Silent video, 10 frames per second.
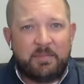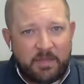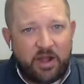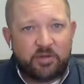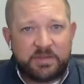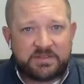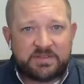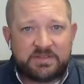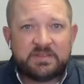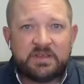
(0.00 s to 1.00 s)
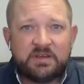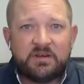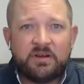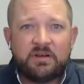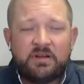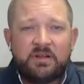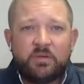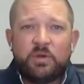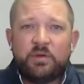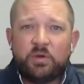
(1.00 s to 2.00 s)
our business is here.
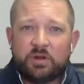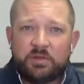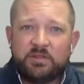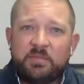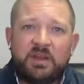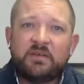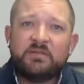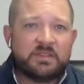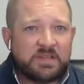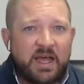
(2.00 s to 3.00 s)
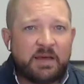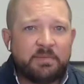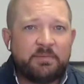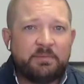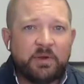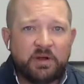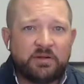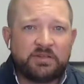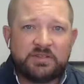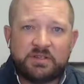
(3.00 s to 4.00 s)
We work with many of the top
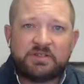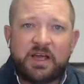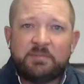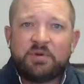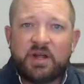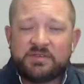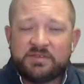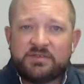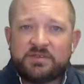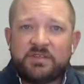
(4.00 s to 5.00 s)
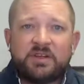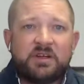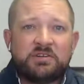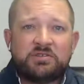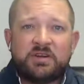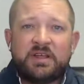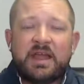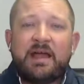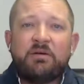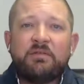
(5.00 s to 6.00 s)
partners and the top processors in the country.
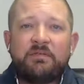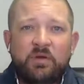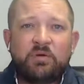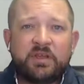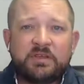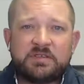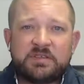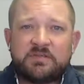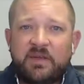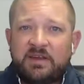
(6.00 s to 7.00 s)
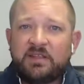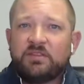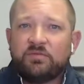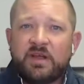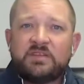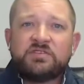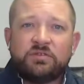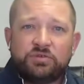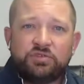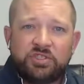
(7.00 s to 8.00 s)
Our focus is finding the right
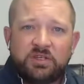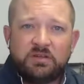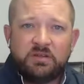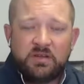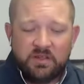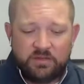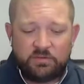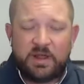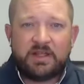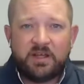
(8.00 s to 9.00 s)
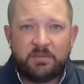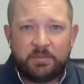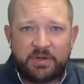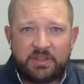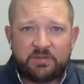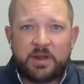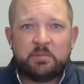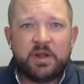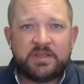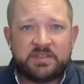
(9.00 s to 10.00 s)
solution, the right company, the right
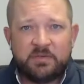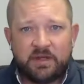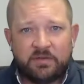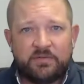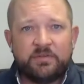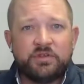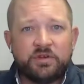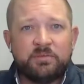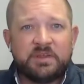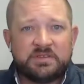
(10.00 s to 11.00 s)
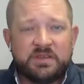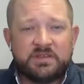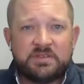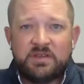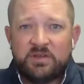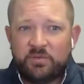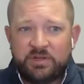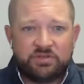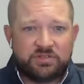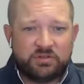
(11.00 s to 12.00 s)
pricing model for your business. We
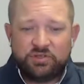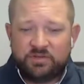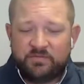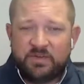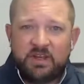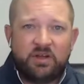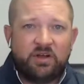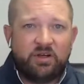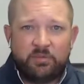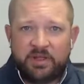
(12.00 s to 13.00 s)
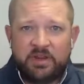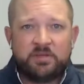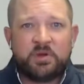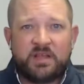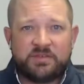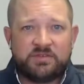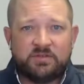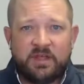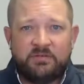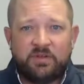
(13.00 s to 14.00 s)
do solution fitting all the way to the processor
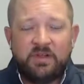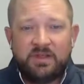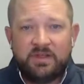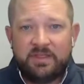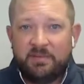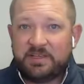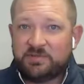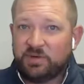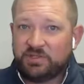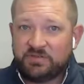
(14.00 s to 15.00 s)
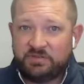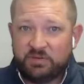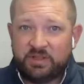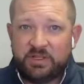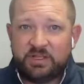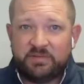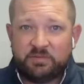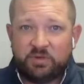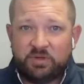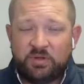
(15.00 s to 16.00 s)
level. That makes merchants feel really
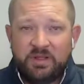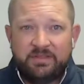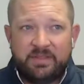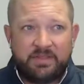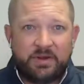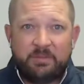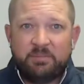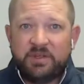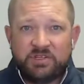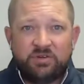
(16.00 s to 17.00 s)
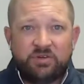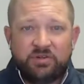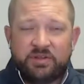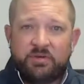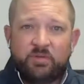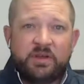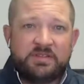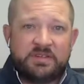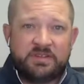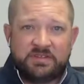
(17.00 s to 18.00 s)
comfortable that they're not pigeonholed into one
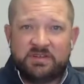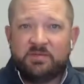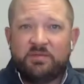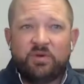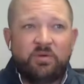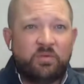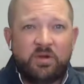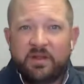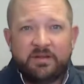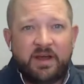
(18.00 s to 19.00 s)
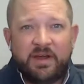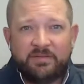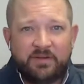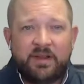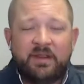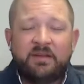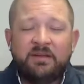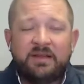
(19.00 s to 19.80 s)
system or one offering,